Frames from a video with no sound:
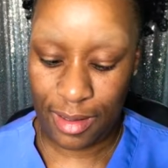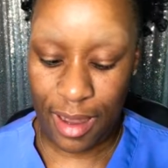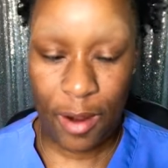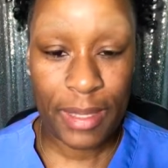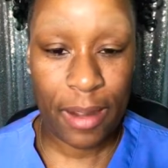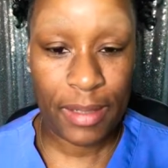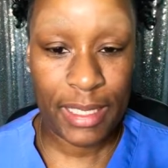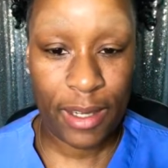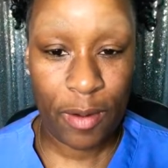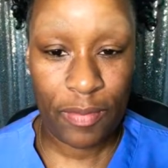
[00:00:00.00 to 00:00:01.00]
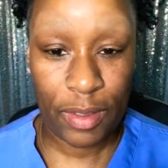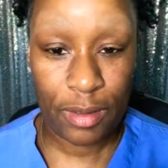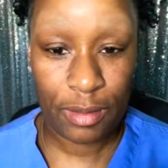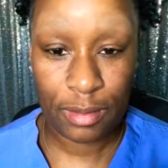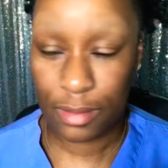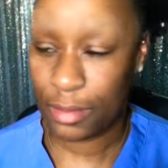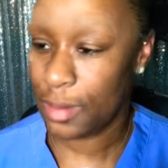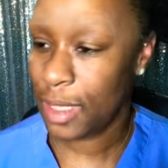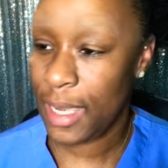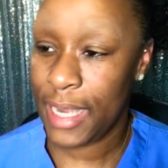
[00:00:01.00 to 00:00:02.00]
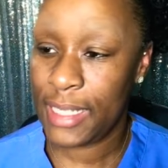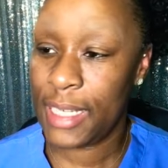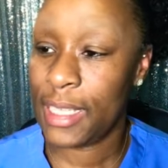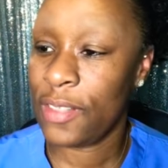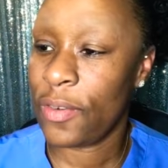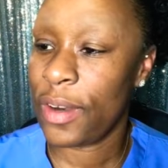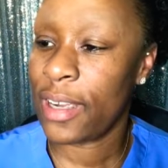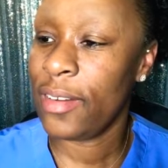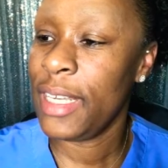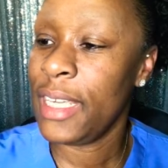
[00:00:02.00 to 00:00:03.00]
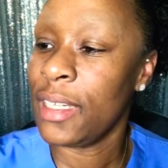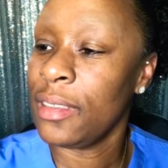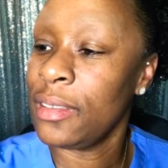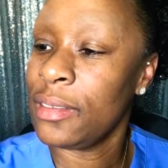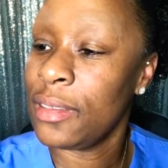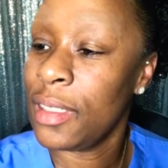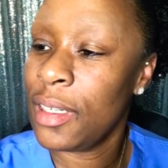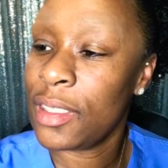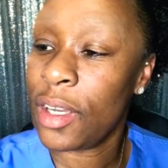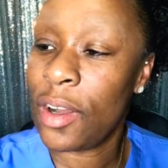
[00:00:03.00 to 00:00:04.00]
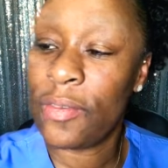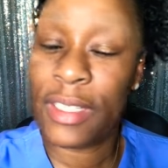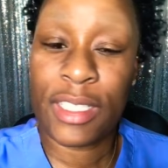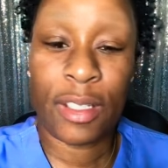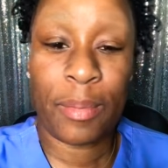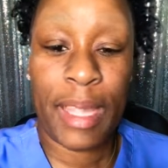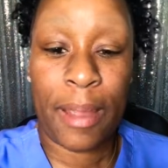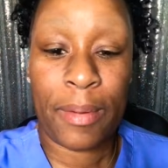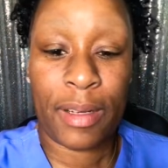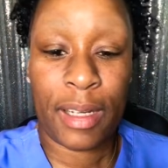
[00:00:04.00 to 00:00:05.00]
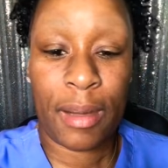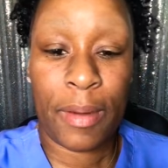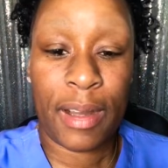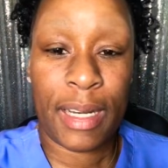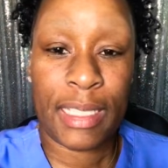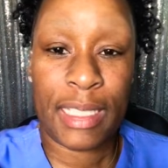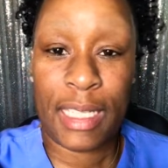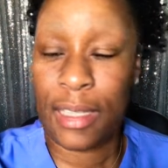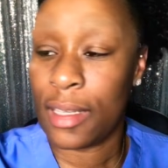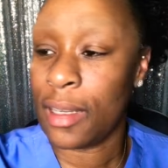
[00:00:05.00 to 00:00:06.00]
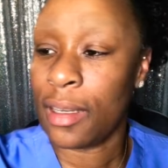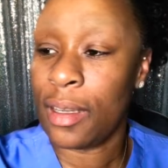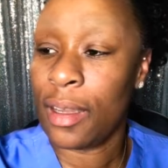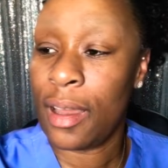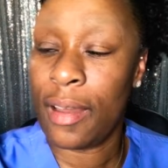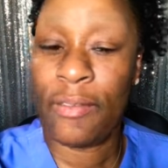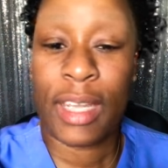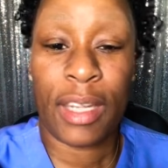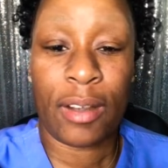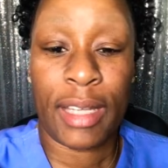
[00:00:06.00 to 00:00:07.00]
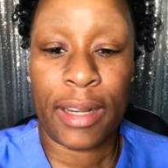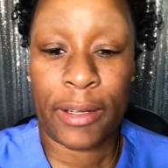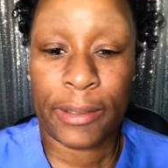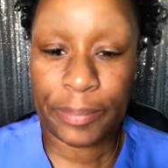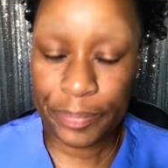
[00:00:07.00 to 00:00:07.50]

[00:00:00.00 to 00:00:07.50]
I hope that was helpful. I did this for Konia, so hopefully she'll be able to come on and see the video later.